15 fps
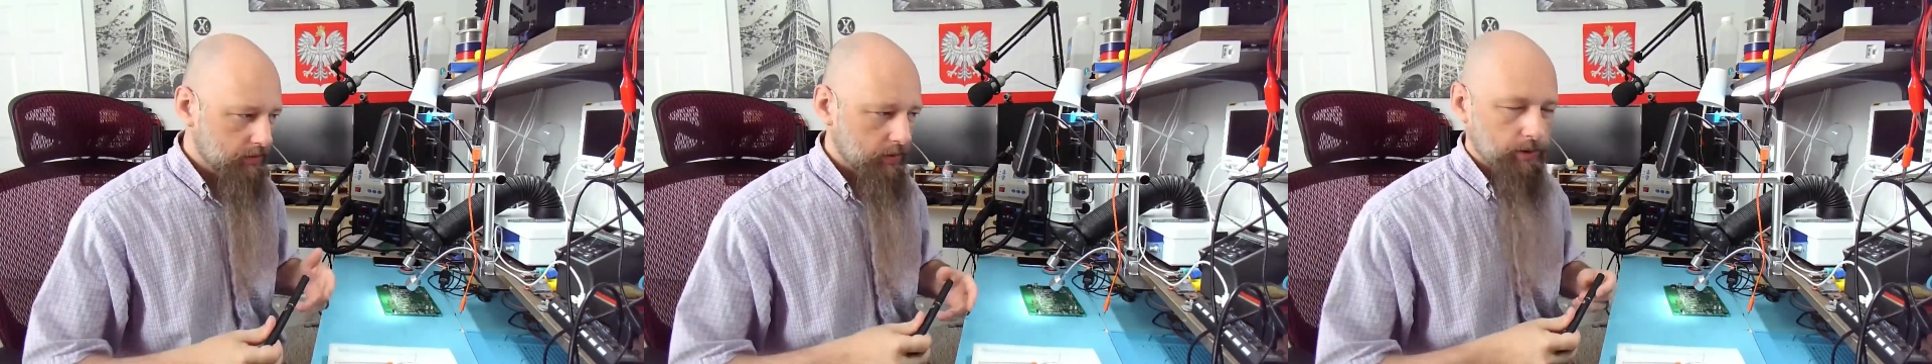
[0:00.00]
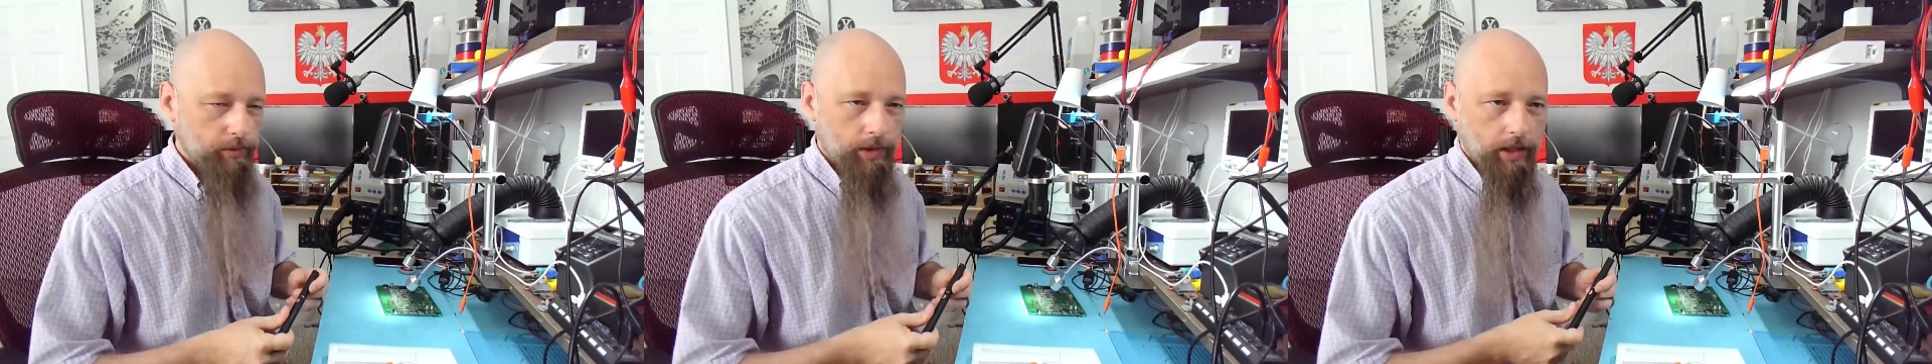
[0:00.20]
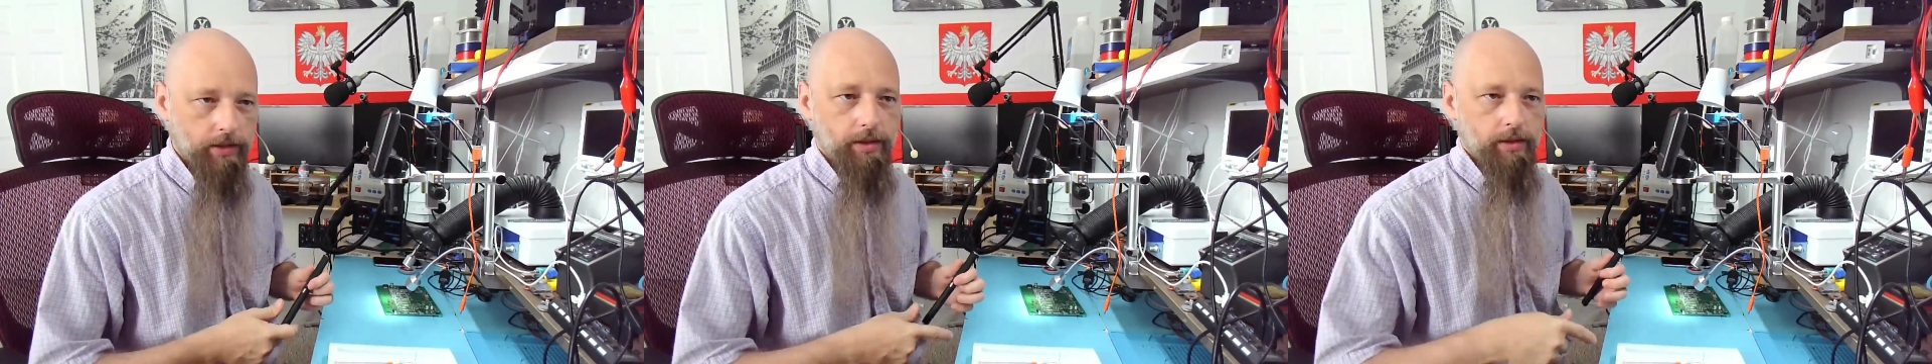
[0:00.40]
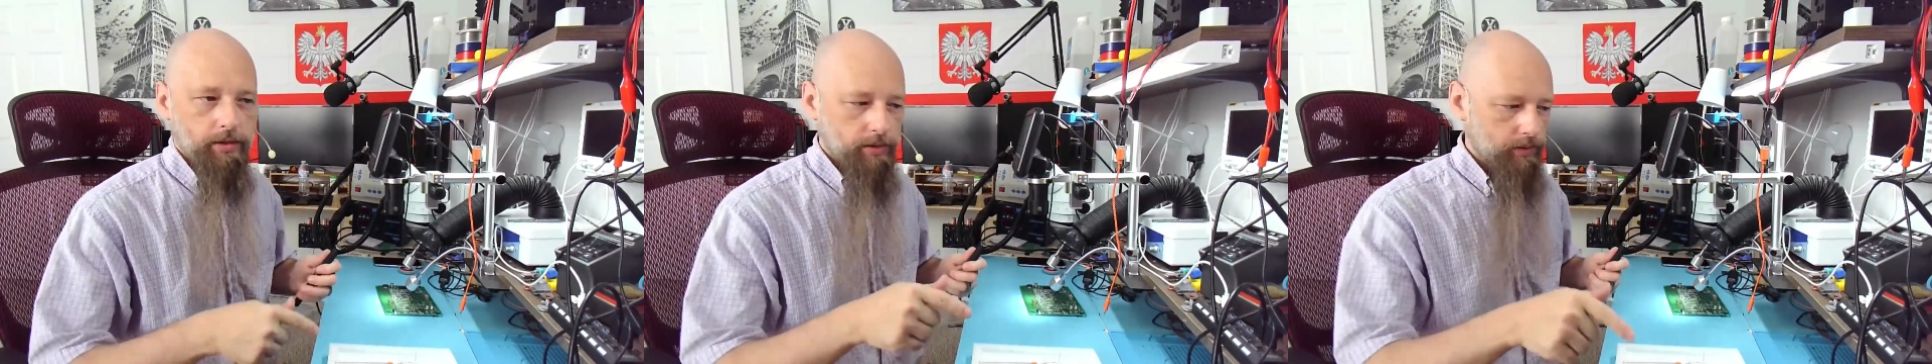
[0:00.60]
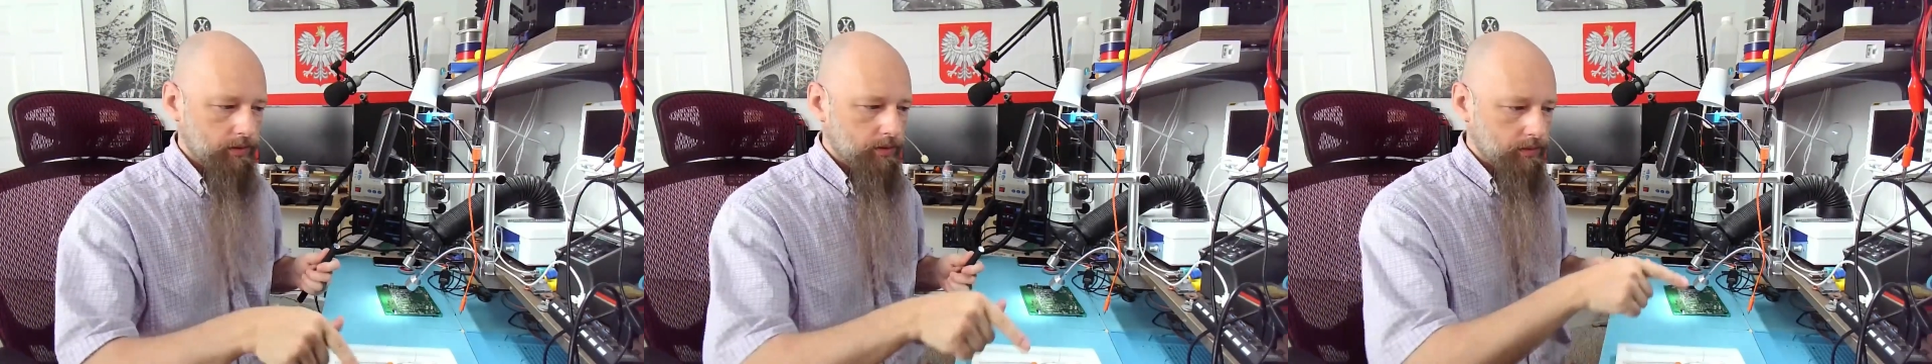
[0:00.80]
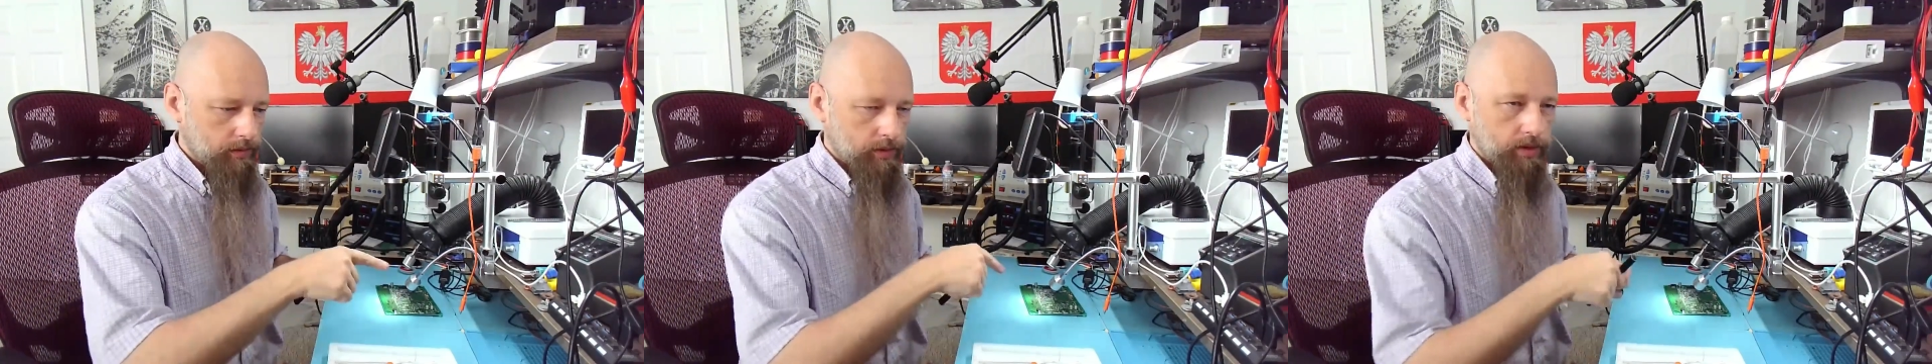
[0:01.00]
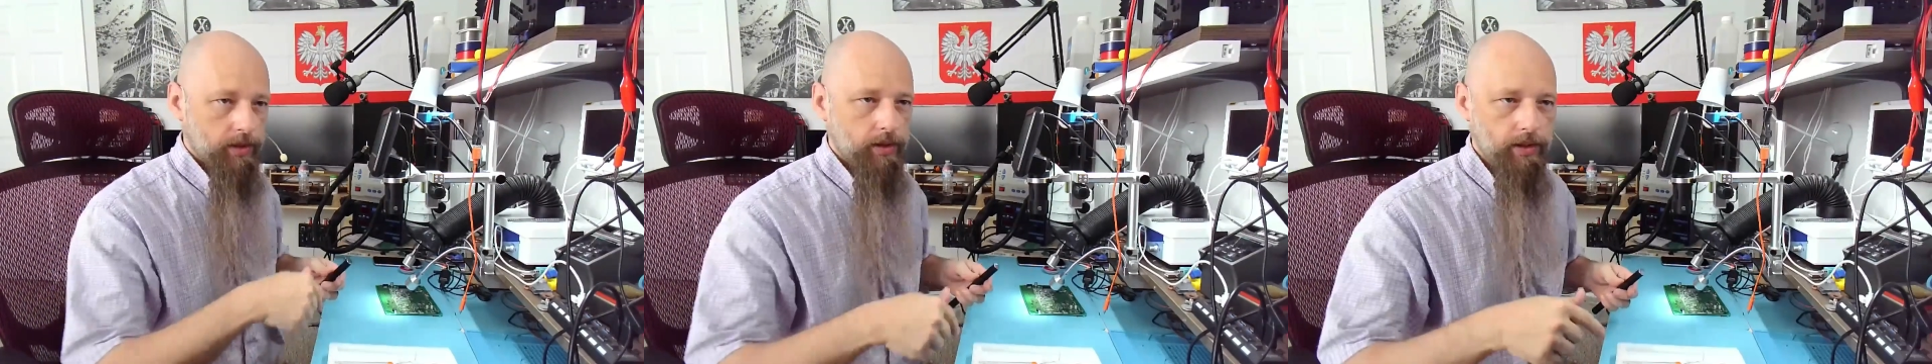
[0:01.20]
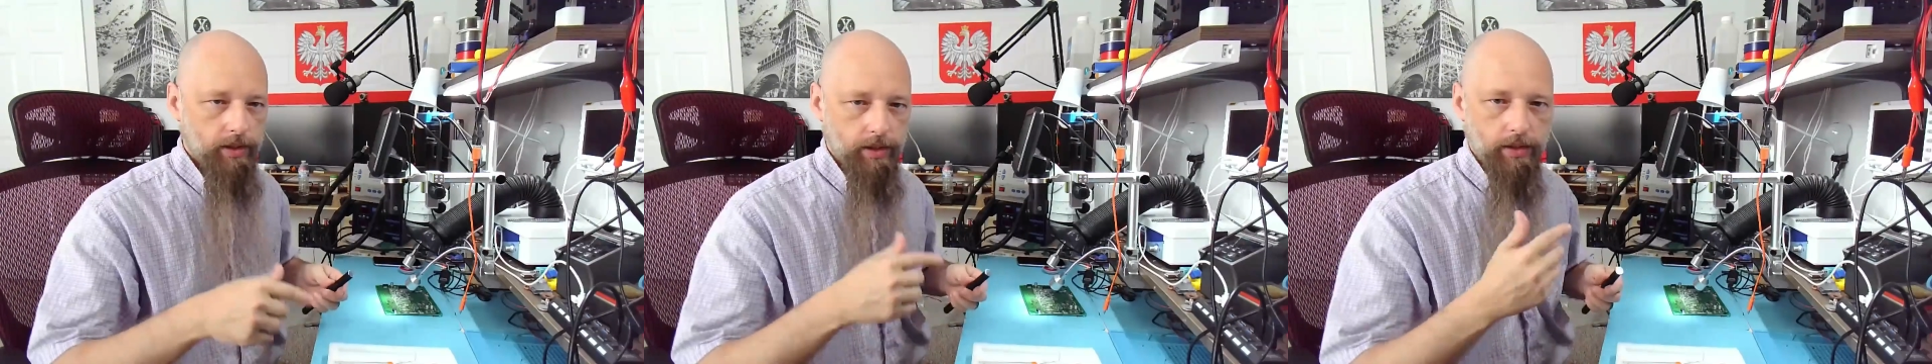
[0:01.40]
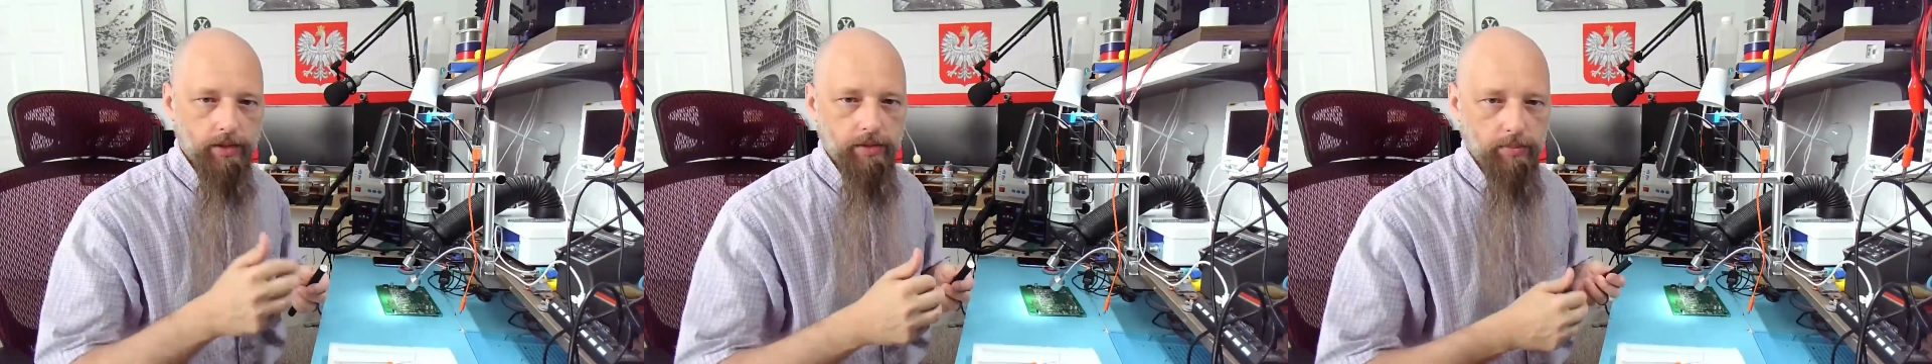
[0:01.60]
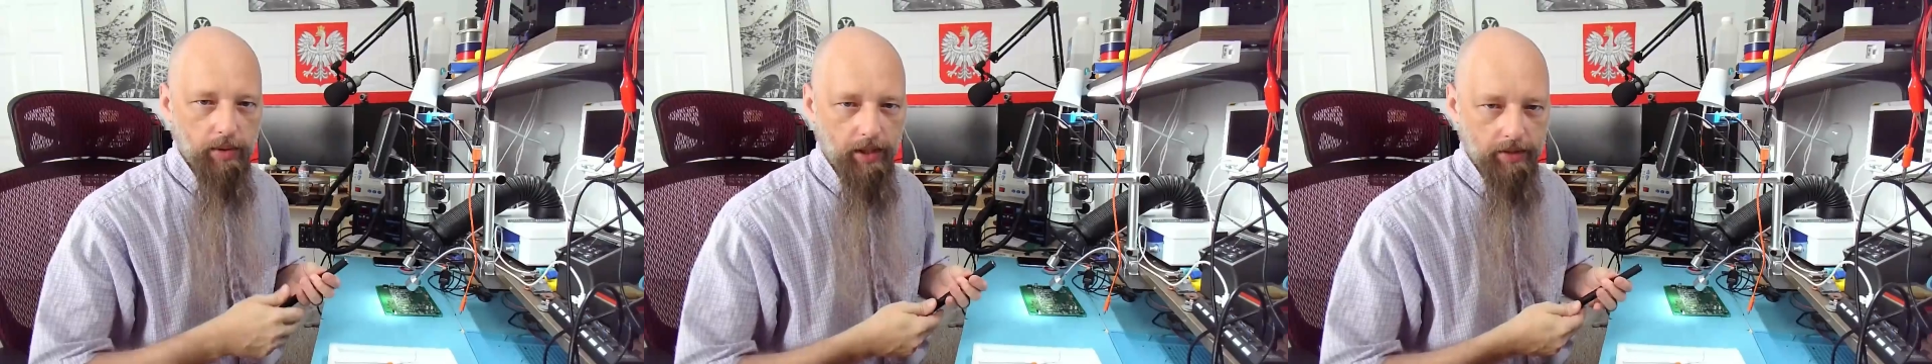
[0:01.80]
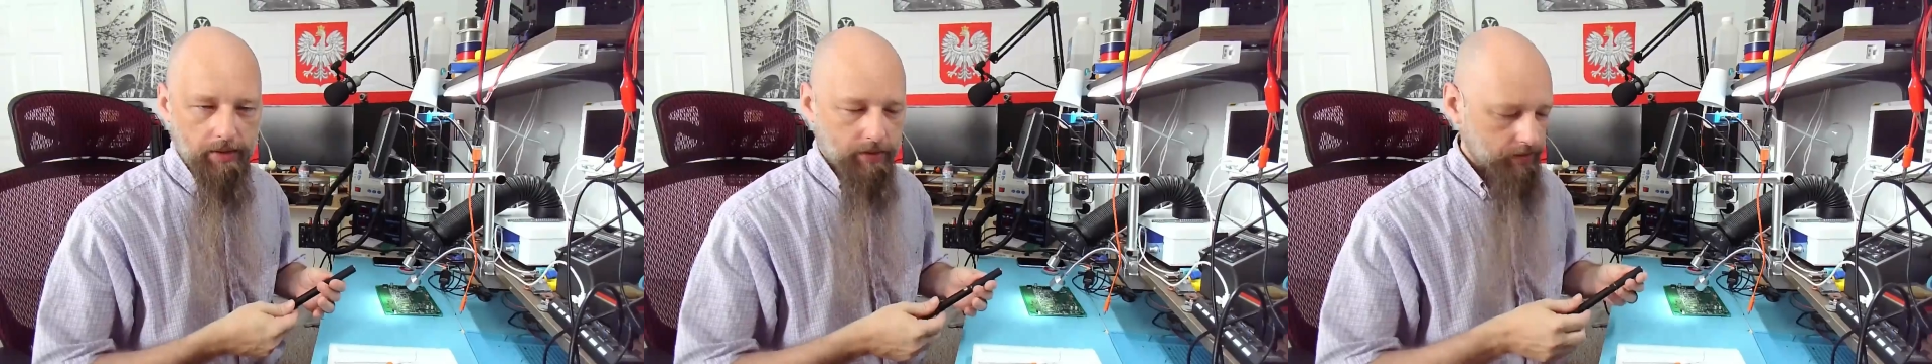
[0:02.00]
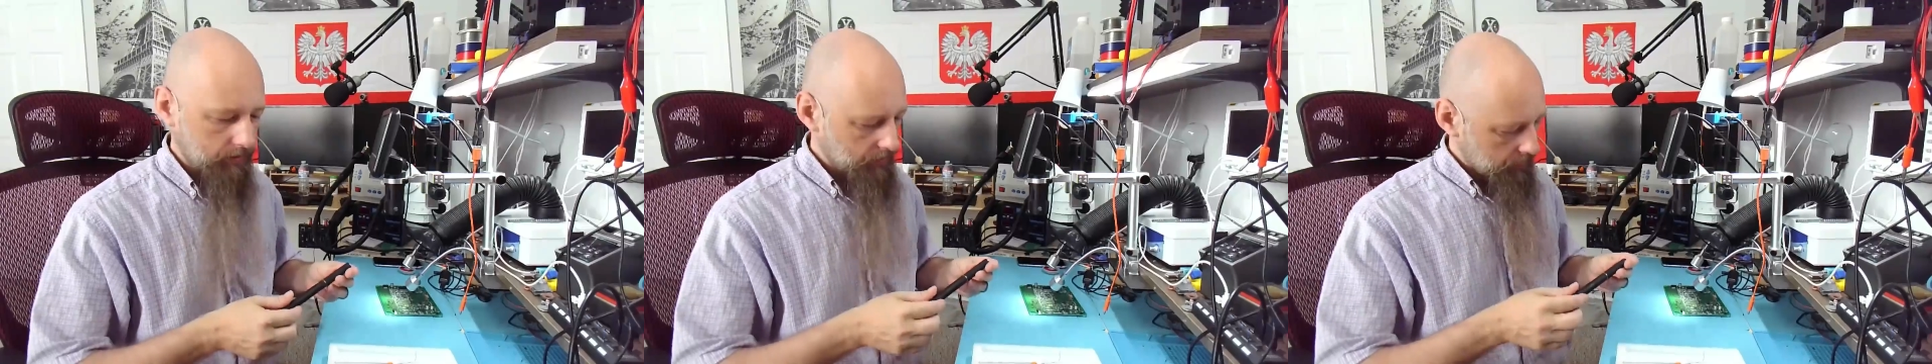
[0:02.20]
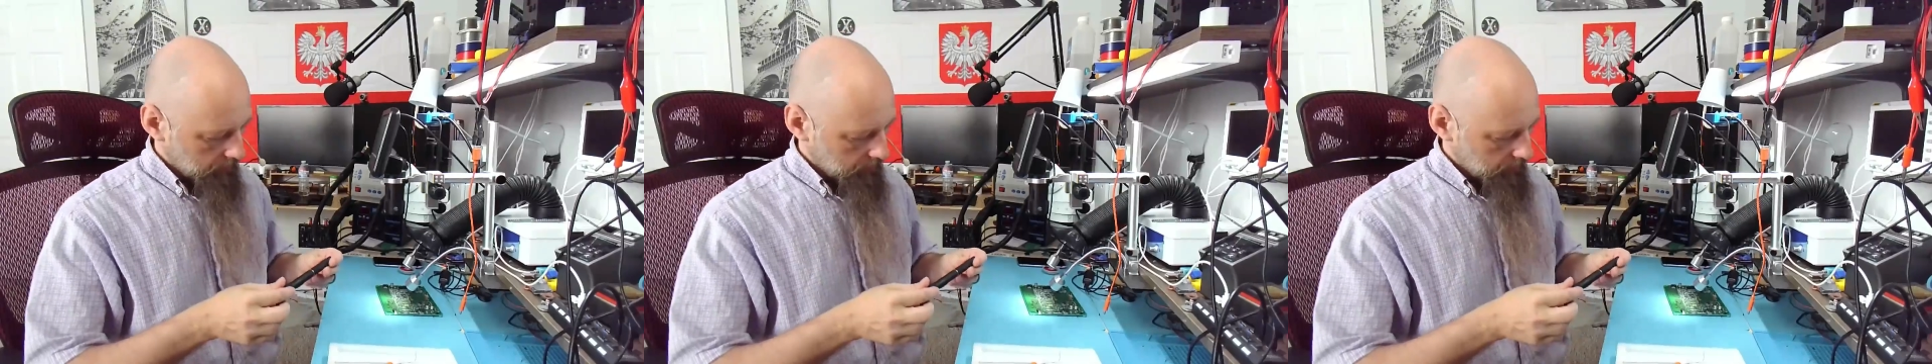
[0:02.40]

but rather to see the heat spots.